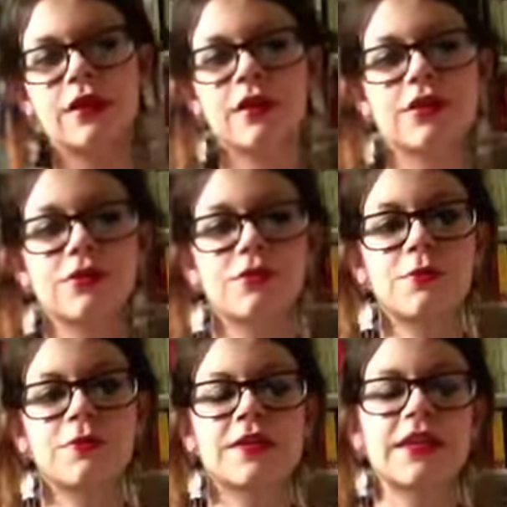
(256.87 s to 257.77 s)
This
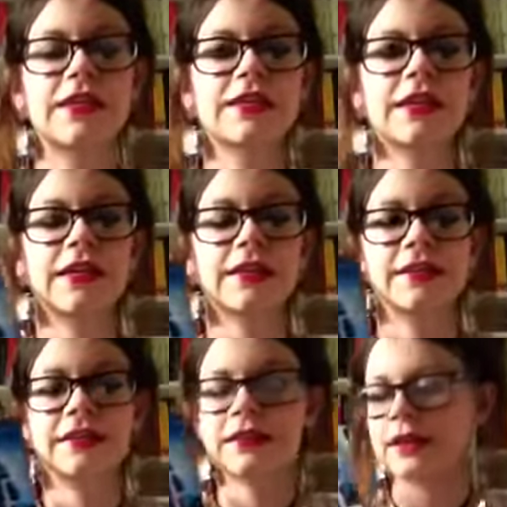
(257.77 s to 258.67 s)
group of six
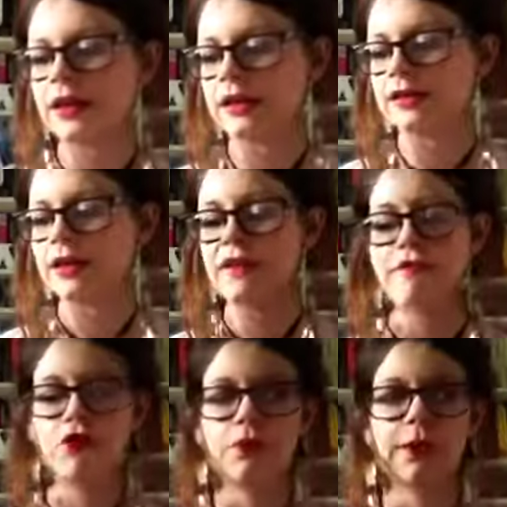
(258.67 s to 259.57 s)
kids, and they've
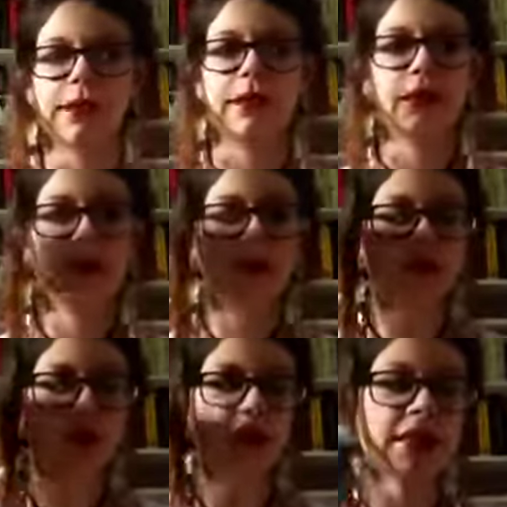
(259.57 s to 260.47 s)
all been
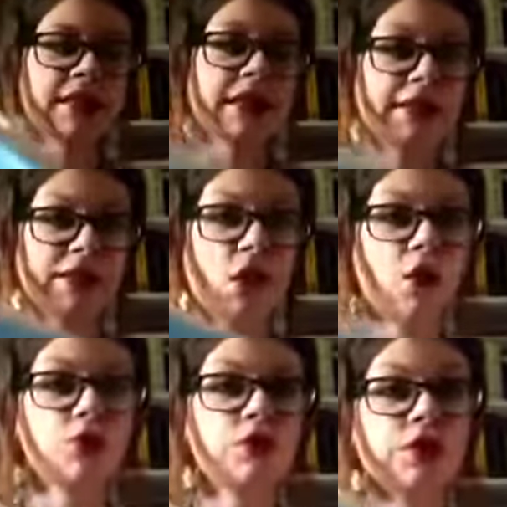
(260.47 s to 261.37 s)
genetically
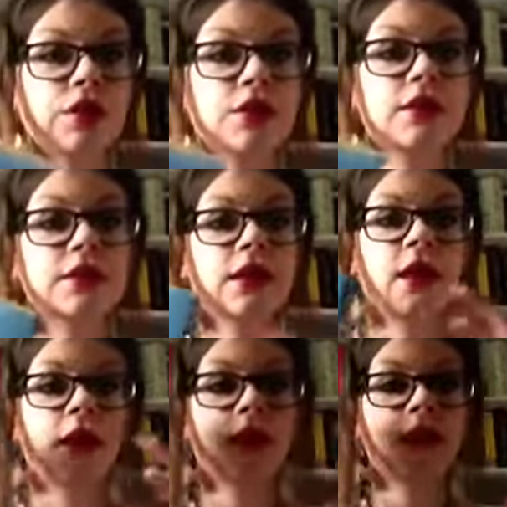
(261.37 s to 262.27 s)
altered
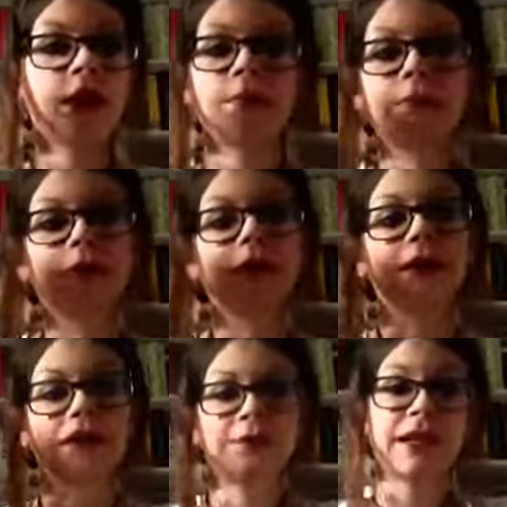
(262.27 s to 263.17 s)
by
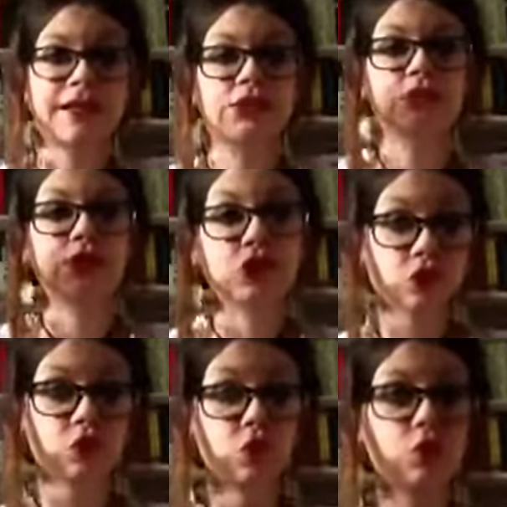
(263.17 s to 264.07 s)
this place called the
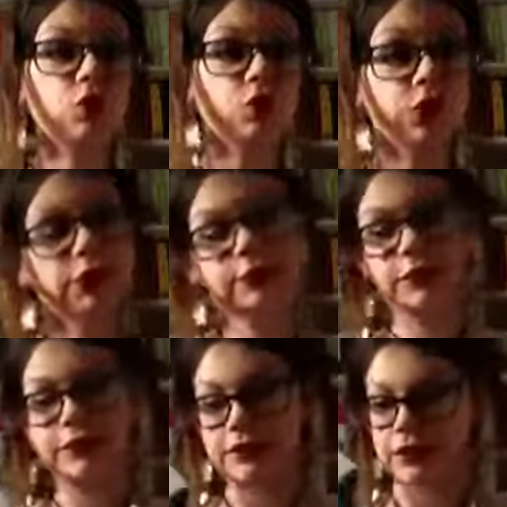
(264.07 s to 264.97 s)
School,
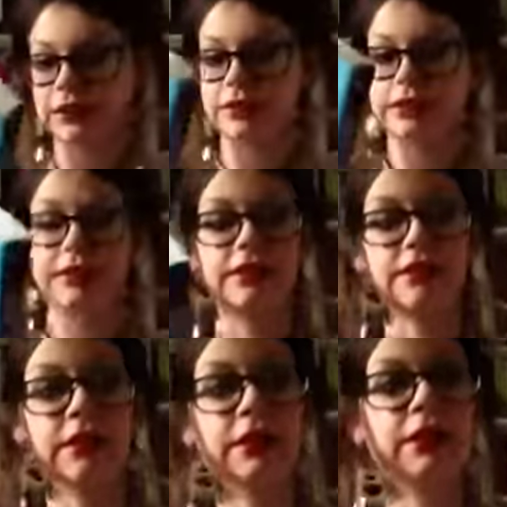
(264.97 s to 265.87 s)
which are like these